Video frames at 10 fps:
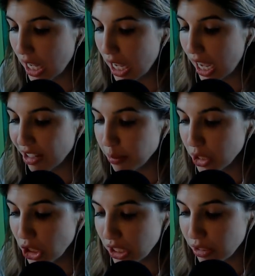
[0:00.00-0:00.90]
"I've been
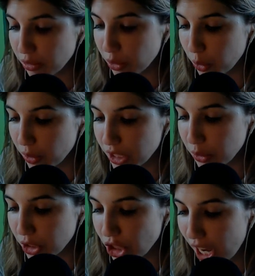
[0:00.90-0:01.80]
looking forward to
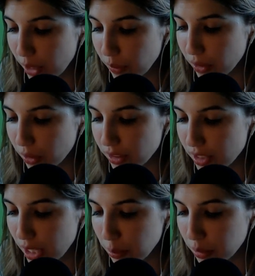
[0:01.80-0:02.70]
a chat with old
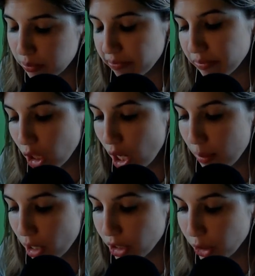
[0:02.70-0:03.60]
Snape. Come
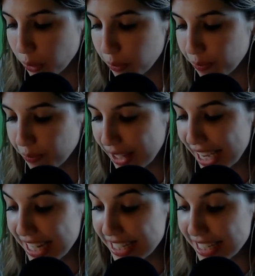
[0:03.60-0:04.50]
on, you." And
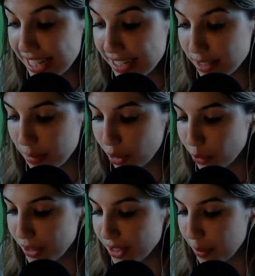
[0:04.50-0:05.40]
he seized
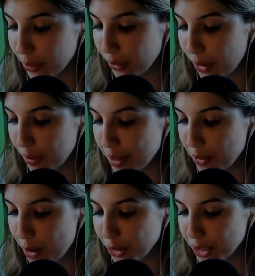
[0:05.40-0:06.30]
Malfoy's upper arm and
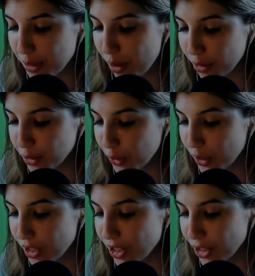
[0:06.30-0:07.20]
marched him off toward
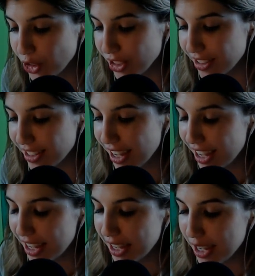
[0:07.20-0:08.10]
the dungeons.
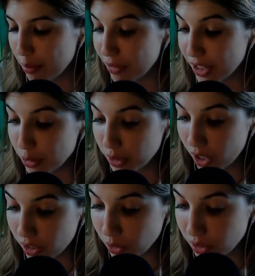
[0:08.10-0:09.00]
Professor
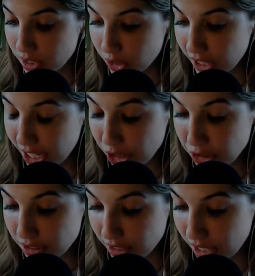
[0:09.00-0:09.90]
McGonagall stared
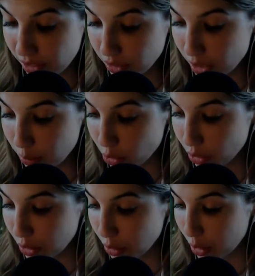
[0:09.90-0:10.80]
anxiously after them for a
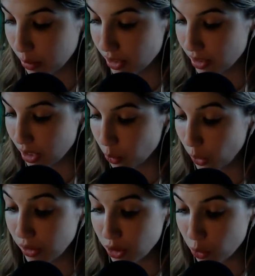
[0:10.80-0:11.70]
few moments, then
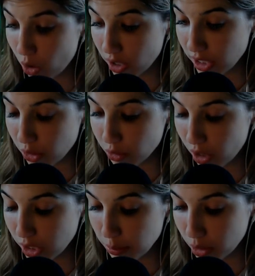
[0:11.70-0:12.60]
waved her wand at her
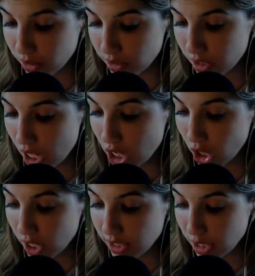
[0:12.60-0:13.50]
fallen books,
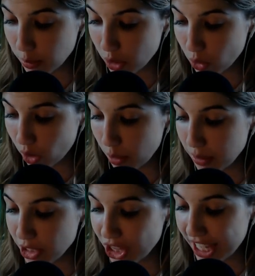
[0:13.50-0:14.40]
causing them to soar up
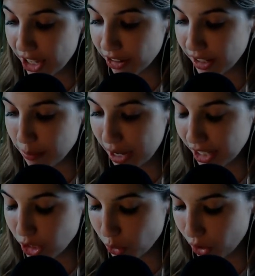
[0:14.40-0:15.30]
into the air and back
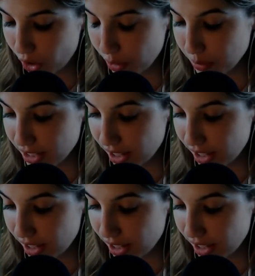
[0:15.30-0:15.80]
into her arms.